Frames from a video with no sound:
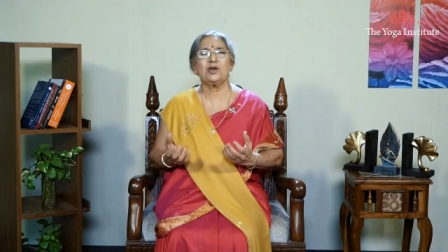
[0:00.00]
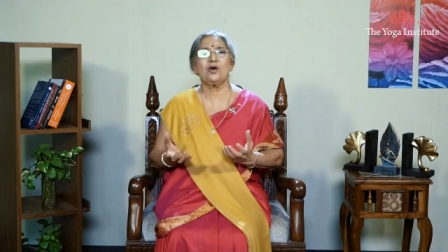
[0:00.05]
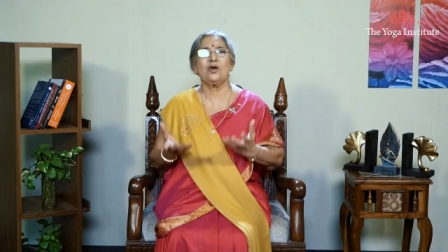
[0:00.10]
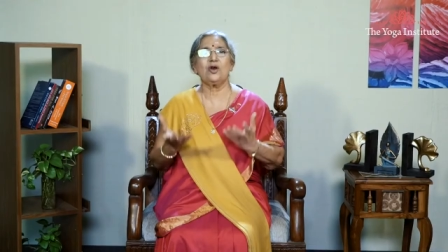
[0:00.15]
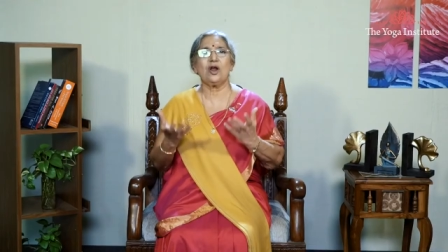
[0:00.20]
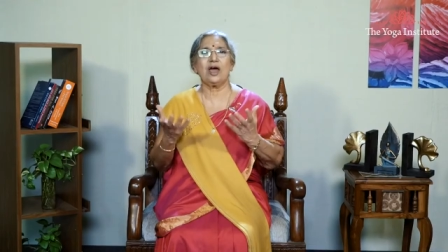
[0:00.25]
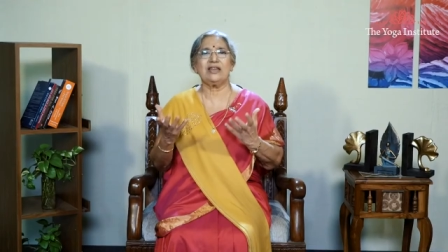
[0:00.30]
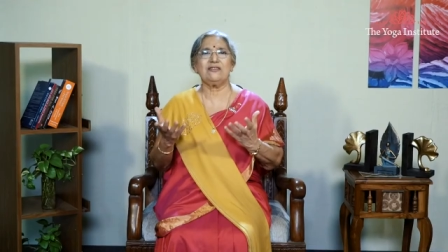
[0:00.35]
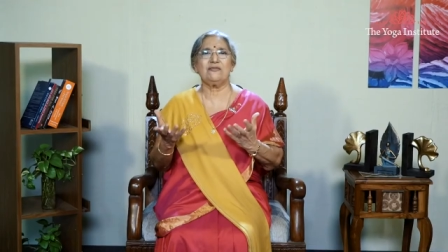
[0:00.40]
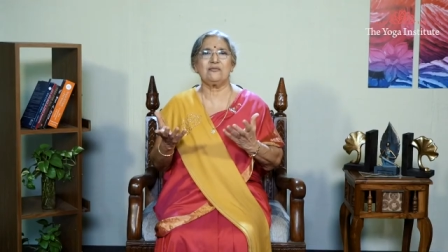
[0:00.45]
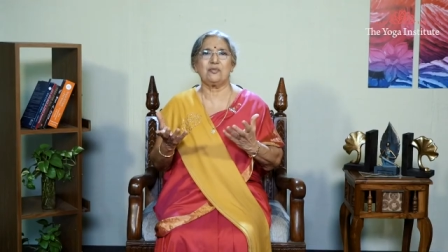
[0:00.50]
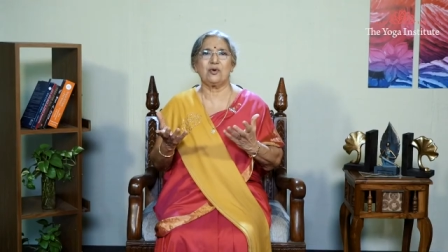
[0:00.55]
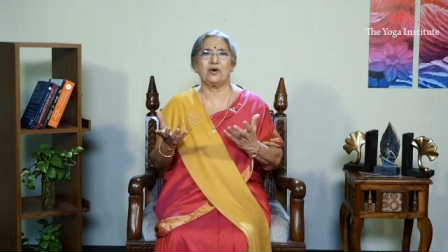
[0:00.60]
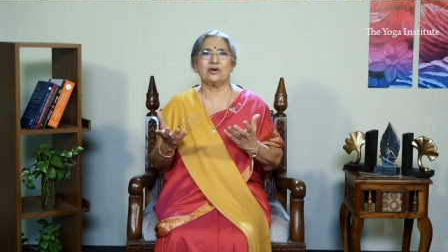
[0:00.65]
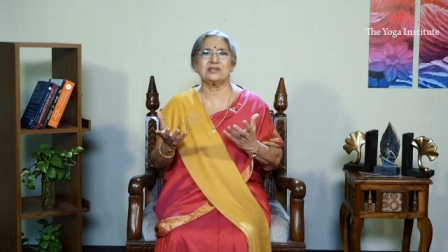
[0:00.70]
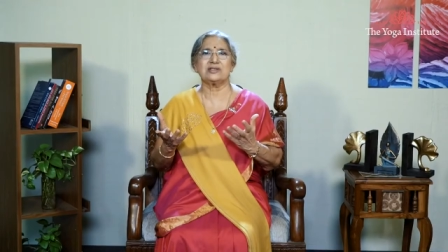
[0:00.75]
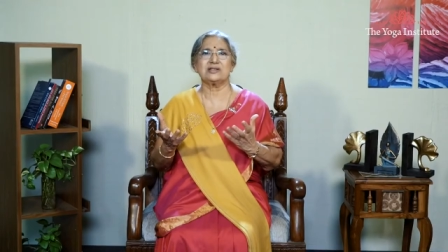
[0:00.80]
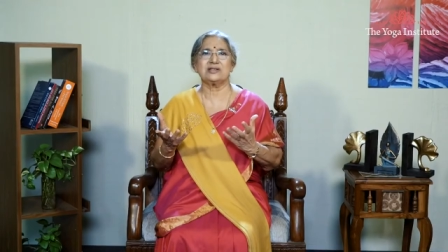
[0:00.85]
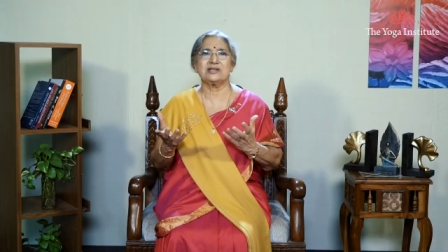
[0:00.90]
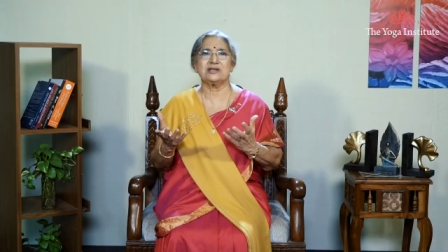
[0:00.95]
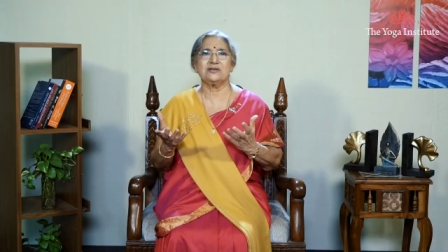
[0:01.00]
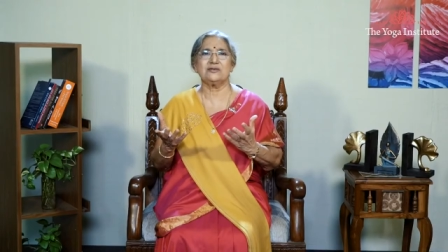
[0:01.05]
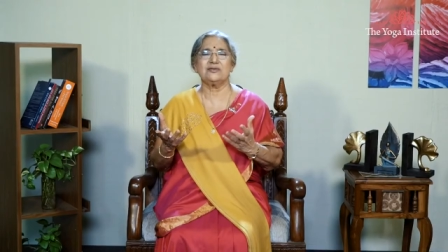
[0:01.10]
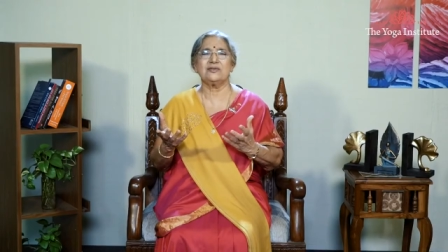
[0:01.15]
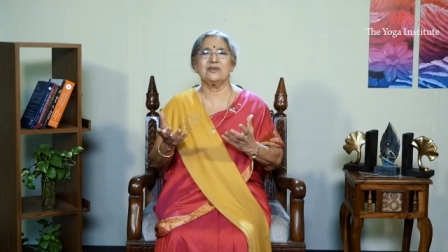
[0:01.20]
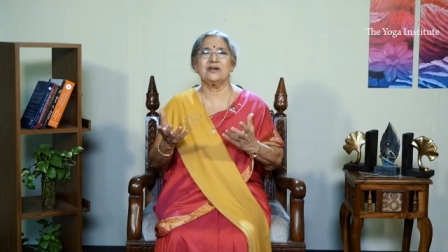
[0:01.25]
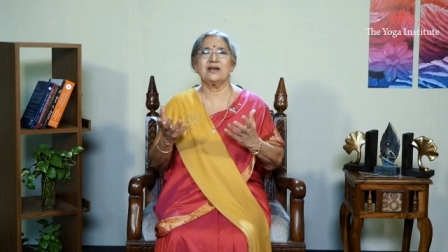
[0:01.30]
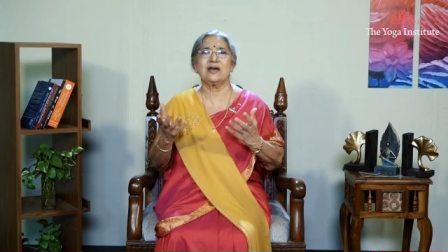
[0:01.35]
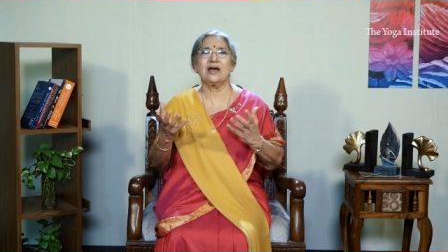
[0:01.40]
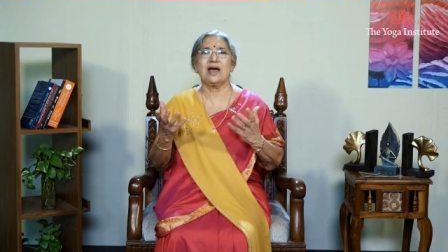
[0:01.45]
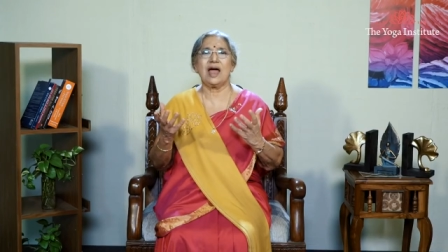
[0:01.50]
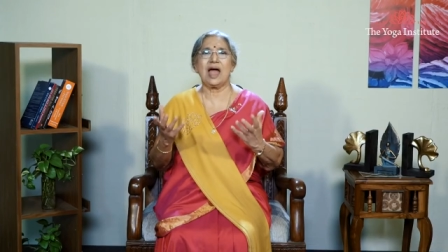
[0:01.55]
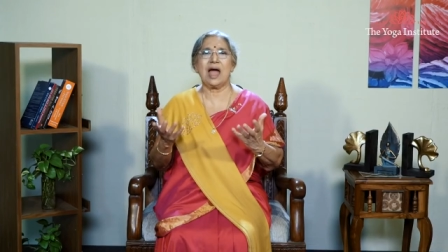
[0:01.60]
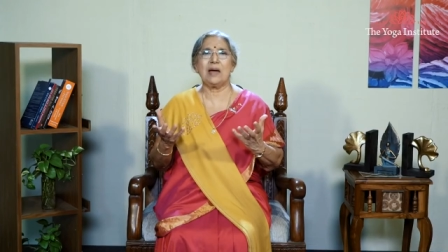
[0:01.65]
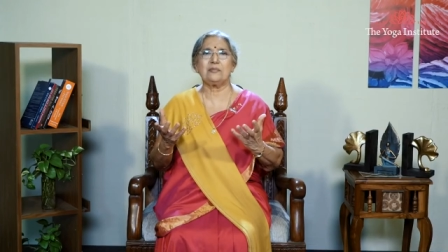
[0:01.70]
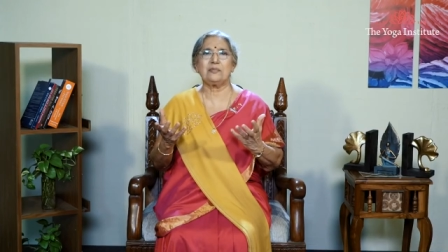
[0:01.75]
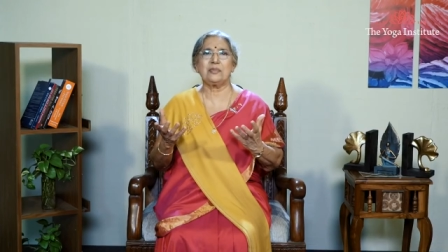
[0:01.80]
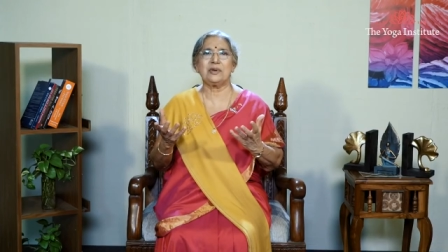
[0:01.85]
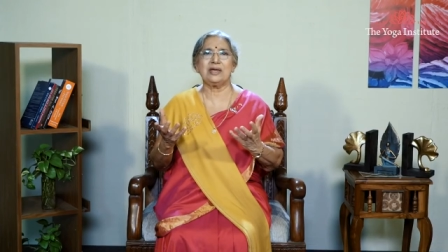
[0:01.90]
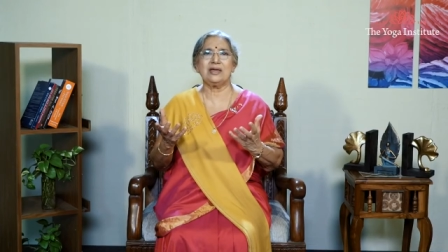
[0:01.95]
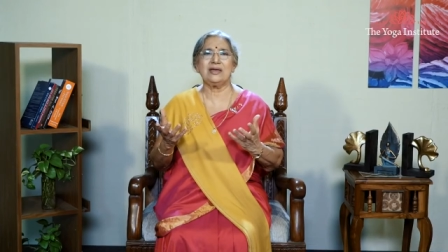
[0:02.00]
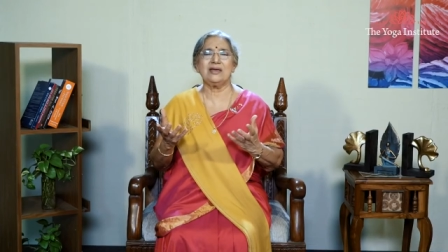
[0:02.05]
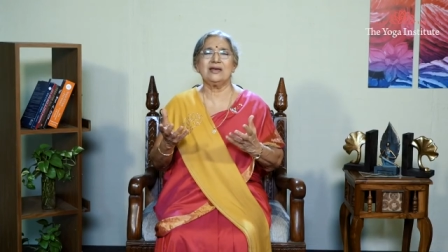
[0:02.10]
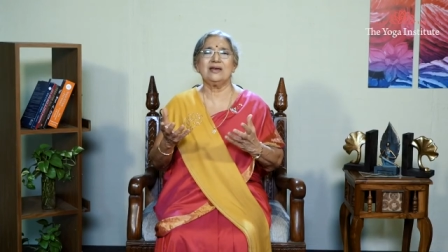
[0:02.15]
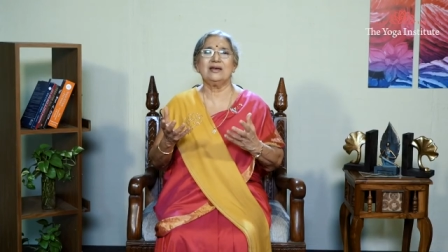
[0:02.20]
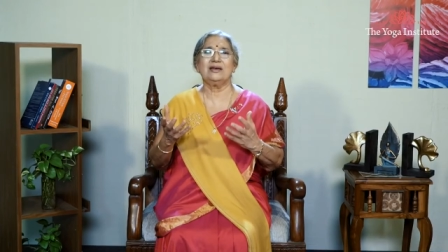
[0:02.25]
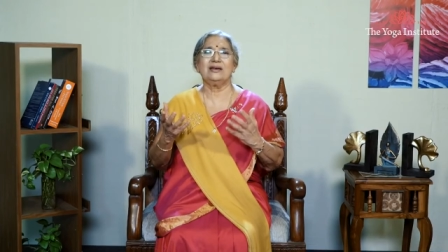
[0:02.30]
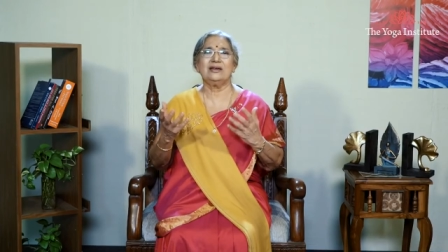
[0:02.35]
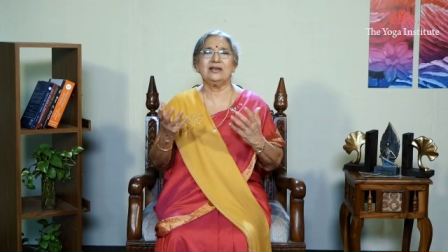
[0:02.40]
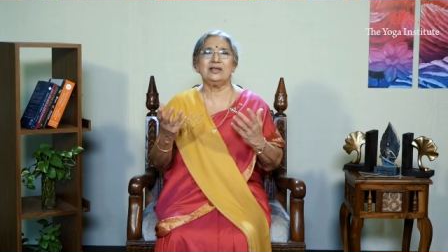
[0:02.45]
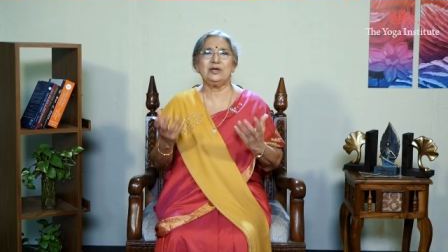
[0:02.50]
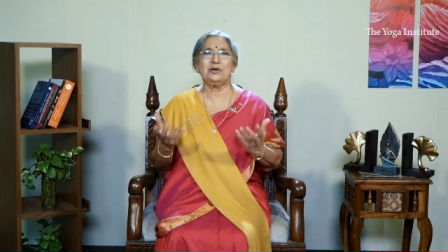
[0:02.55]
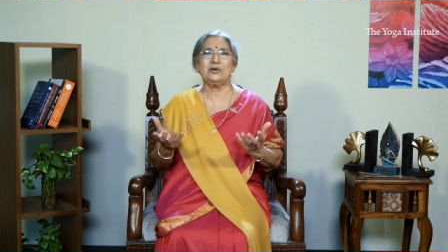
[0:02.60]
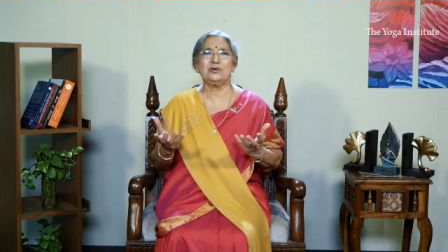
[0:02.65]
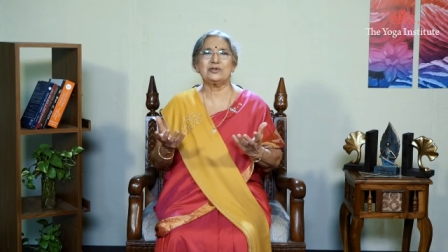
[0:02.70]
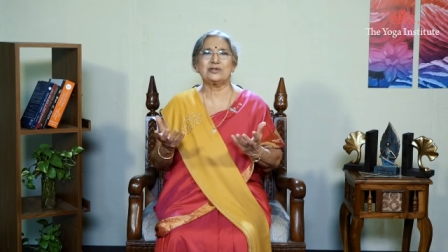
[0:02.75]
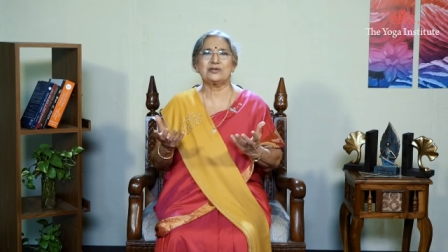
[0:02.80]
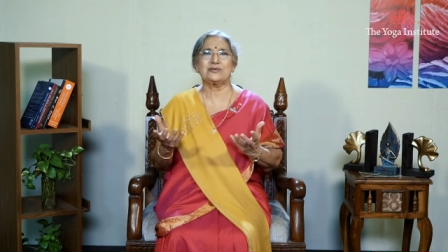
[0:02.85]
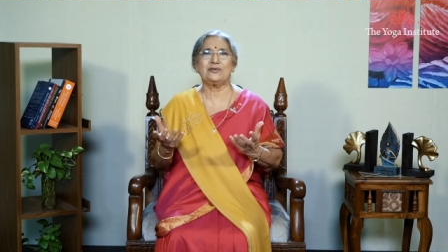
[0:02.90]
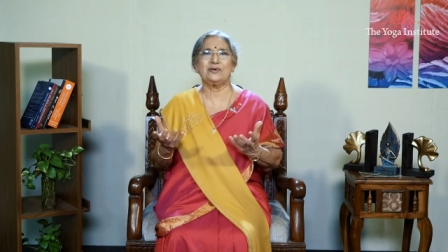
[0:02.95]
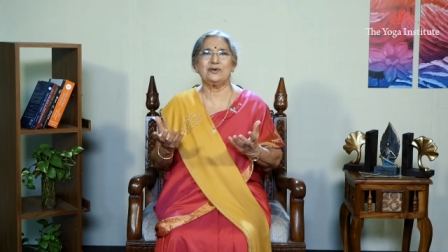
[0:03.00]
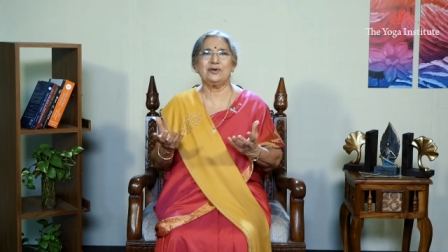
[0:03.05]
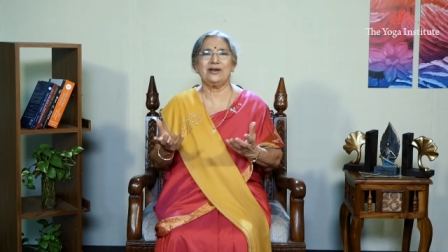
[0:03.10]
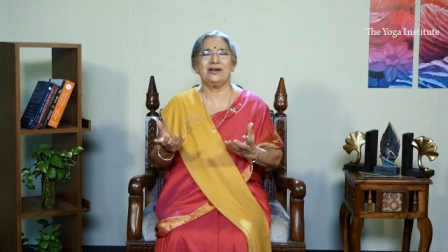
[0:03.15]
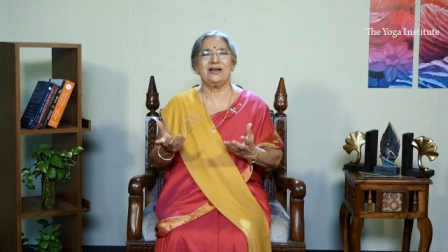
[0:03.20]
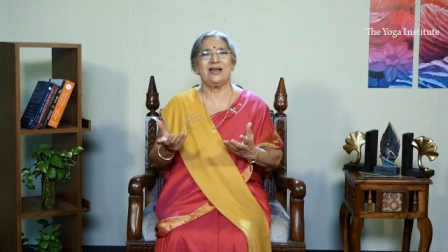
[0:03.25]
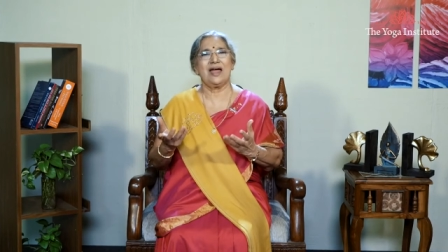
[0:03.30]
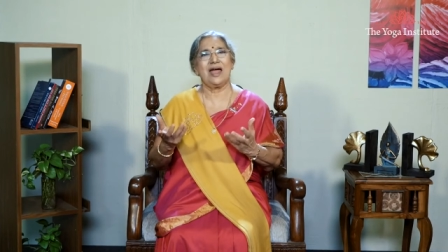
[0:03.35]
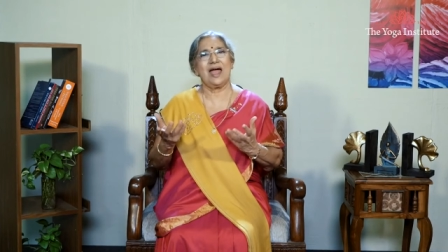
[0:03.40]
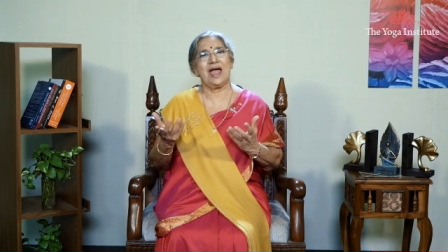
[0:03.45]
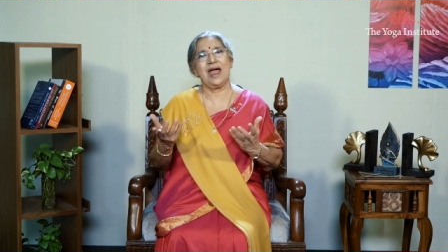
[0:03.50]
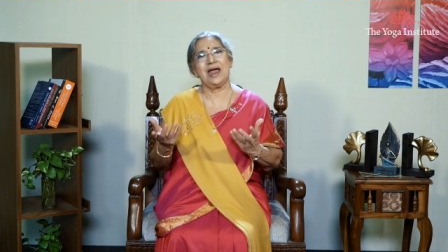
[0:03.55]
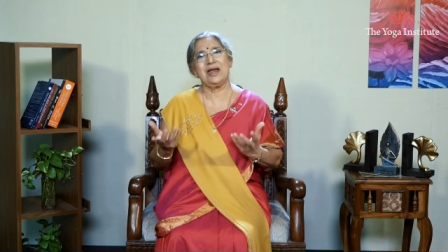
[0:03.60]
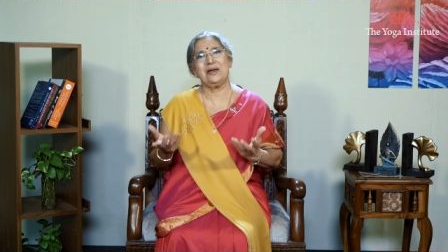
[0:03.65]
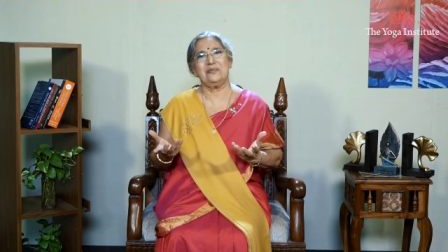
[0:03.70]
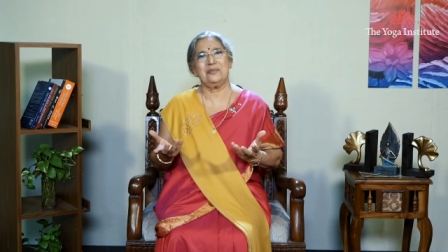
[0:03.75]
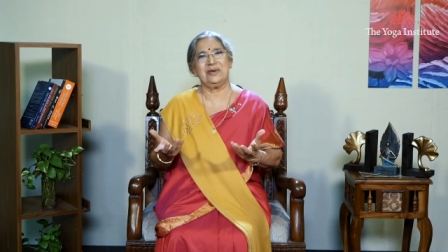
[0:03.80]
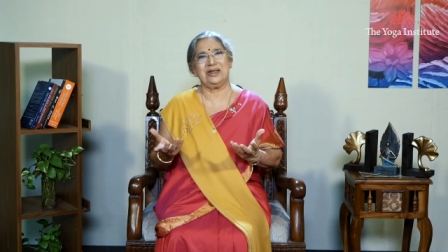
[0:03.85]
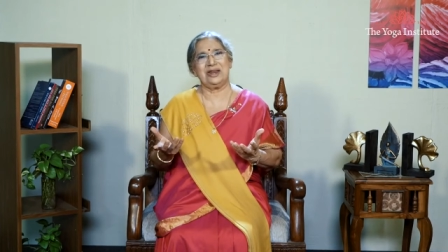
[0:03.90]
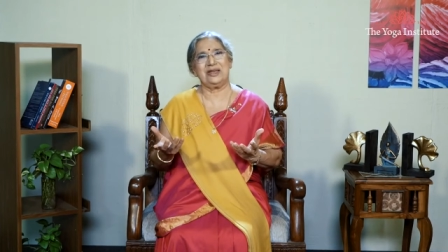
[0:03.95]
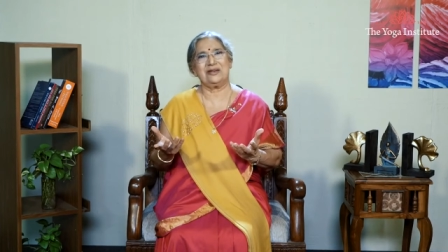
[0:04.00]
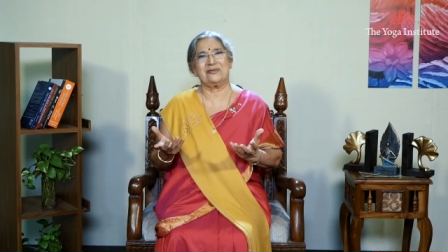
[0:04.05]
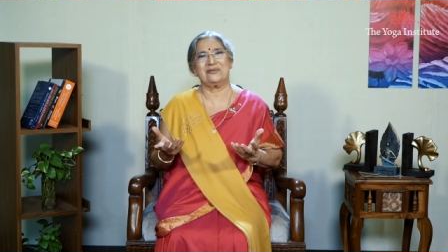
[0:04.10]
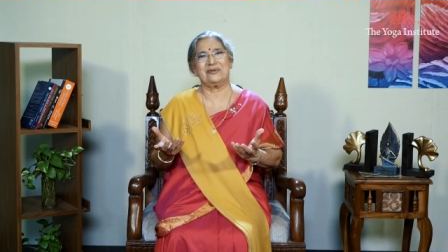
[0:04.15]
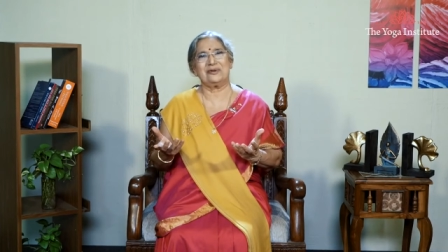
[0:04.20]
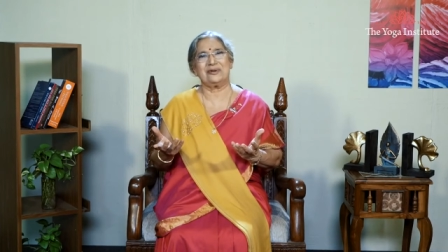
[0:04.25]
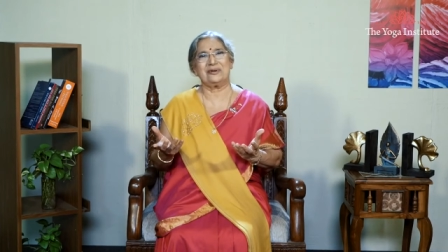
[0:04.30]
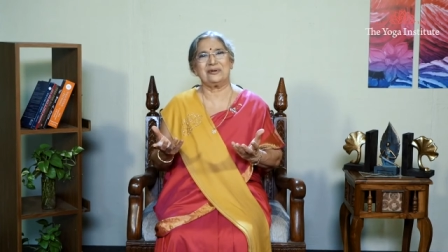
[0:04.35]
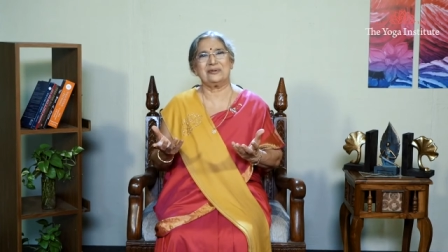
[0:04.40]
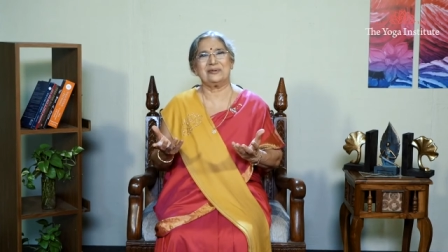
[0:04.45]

your life positive, happy, useful and meaningful.